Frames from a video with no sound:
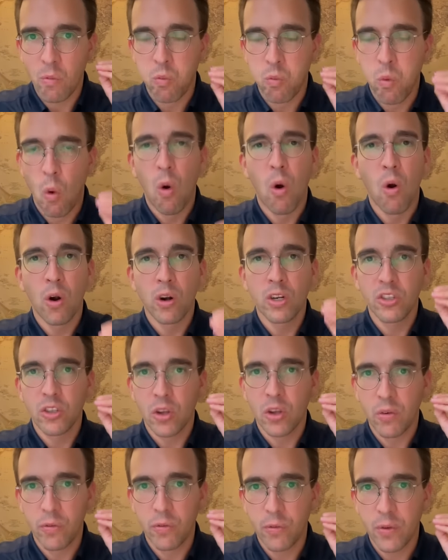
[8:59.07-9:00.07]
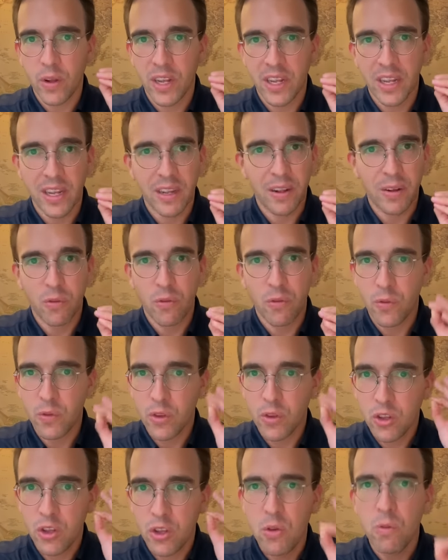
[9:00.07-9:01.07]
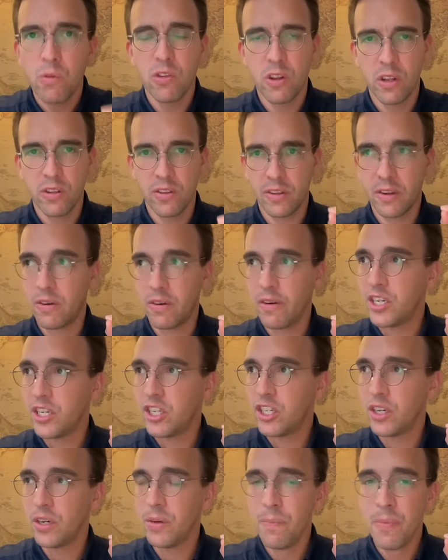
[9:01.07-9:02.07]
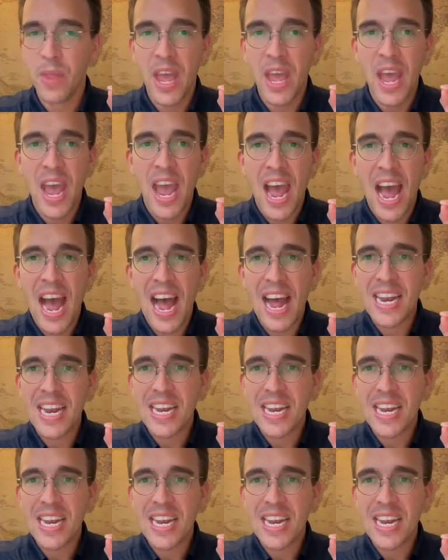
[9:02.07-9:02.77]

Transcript: wars of useless aggression. And